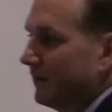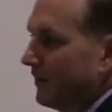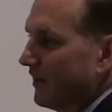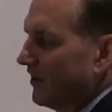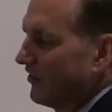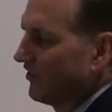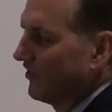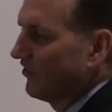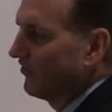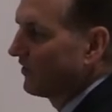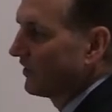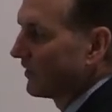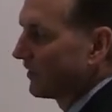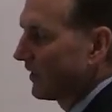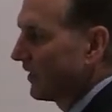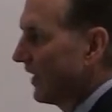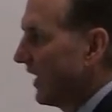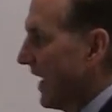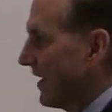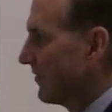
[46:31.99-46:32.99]
Is he still
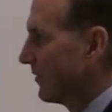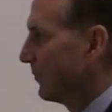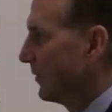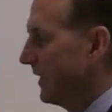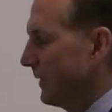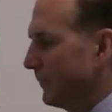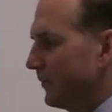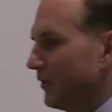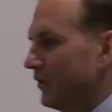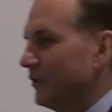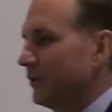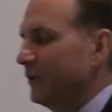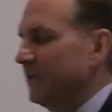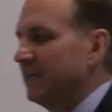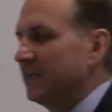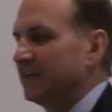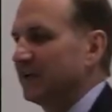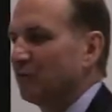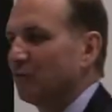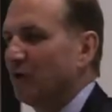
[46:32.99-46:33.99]
going to have a people who
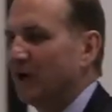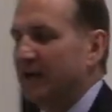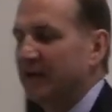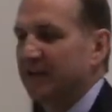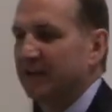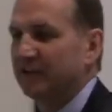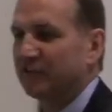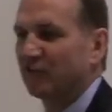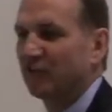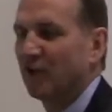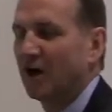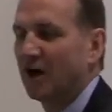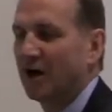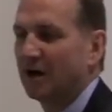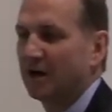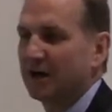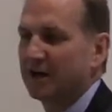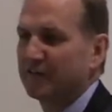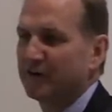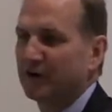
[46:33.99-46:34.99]
he can write his
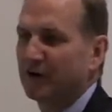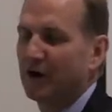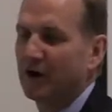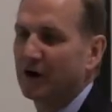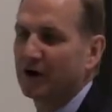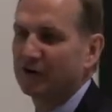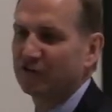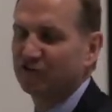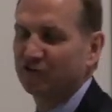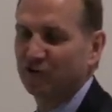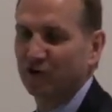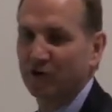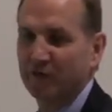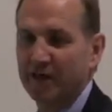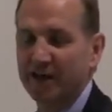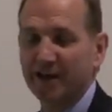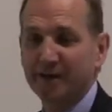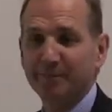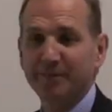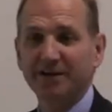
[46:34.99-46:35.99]
law on their hearts so
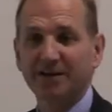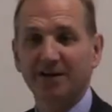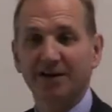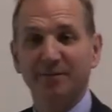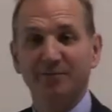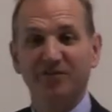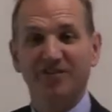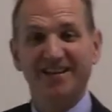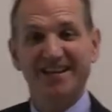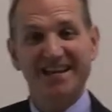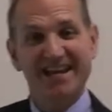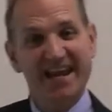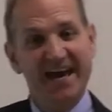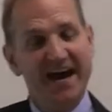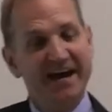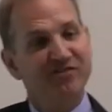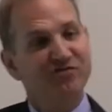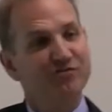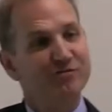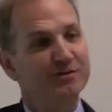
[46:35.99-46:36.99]
that it becomes
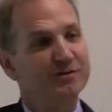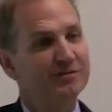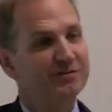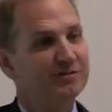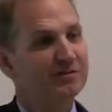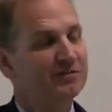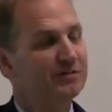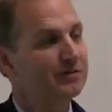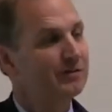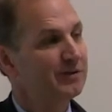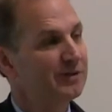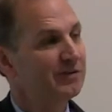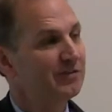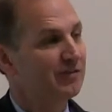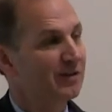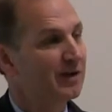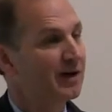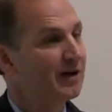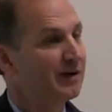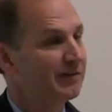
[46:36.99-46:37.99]
natural to do
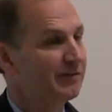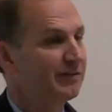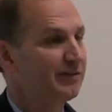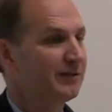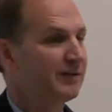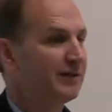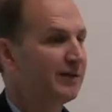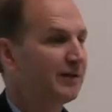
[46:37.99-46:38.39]
his laws?